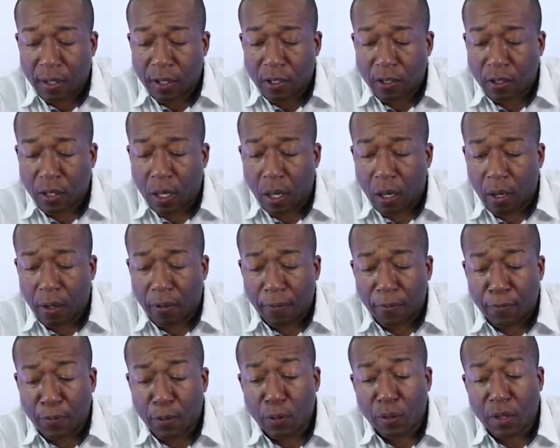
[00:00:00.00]
So
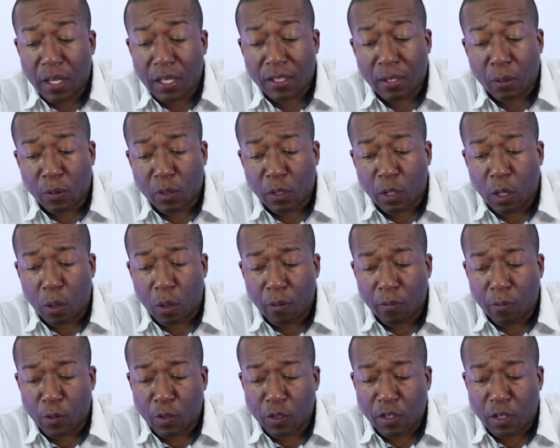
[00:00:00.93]
a few things I want to go
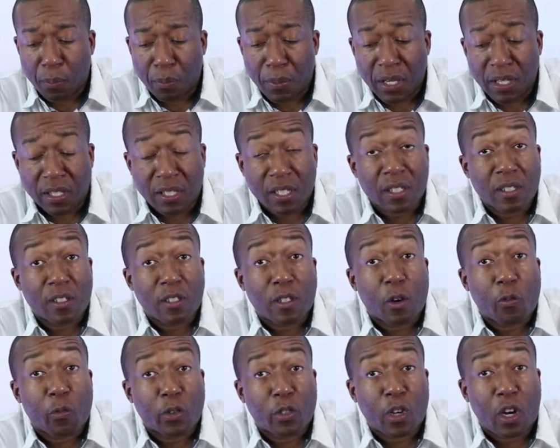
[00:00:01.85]
over is dimensions.
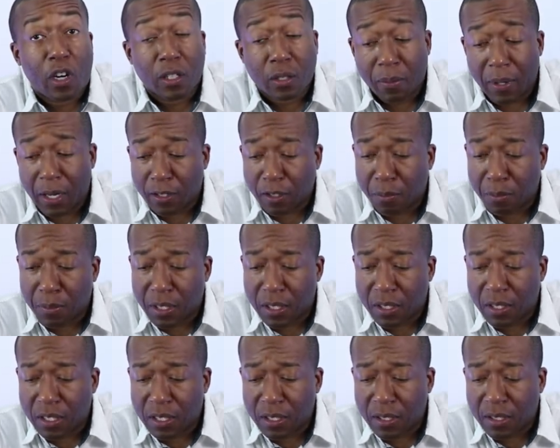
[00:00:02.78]
So if we're talking about
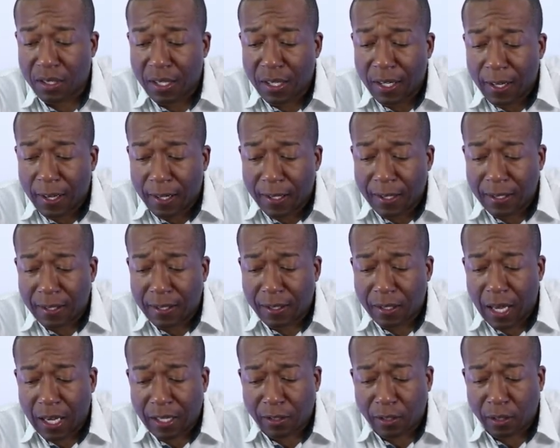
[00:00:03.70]
dimensions, this is
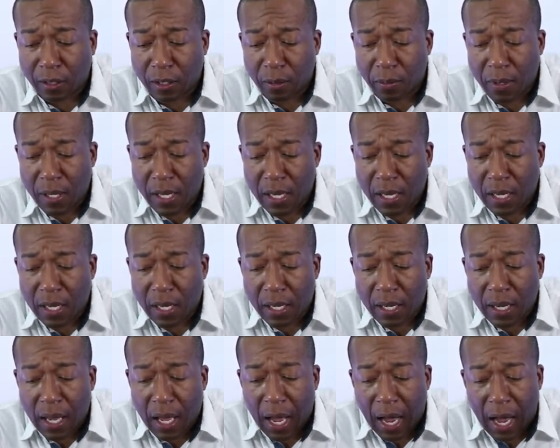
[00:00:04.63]
actually going to be
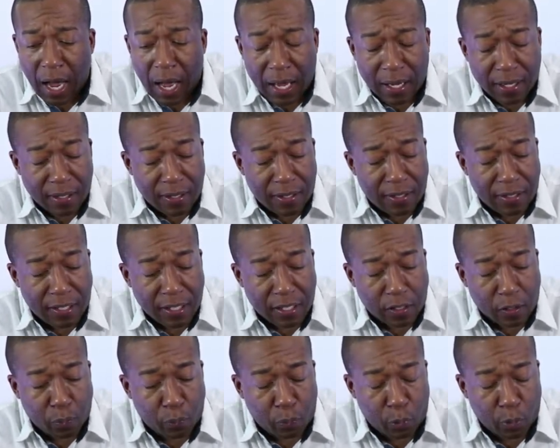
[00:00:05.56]

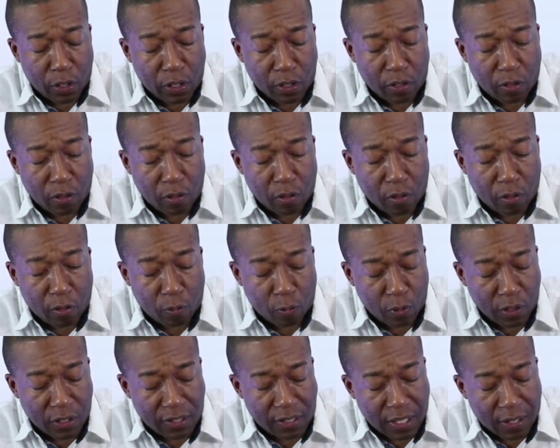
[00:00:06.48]

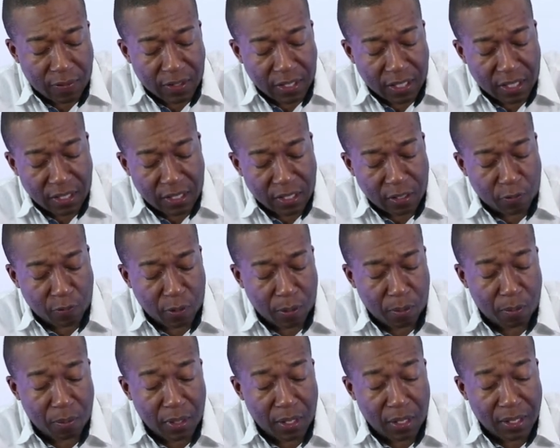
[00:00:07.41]
6.37 inches
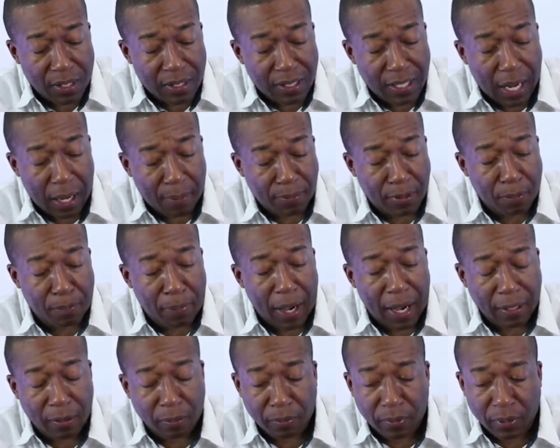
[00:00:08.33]
from top to
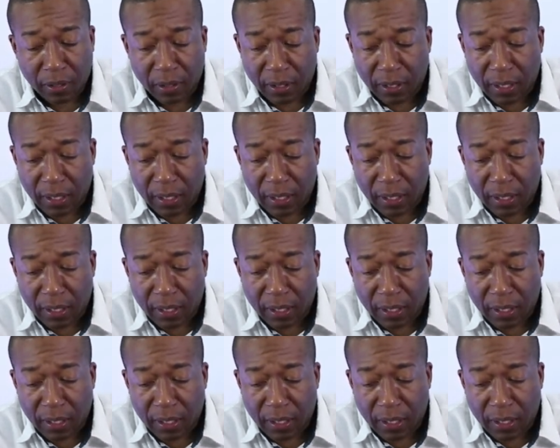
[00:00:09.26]
bottom.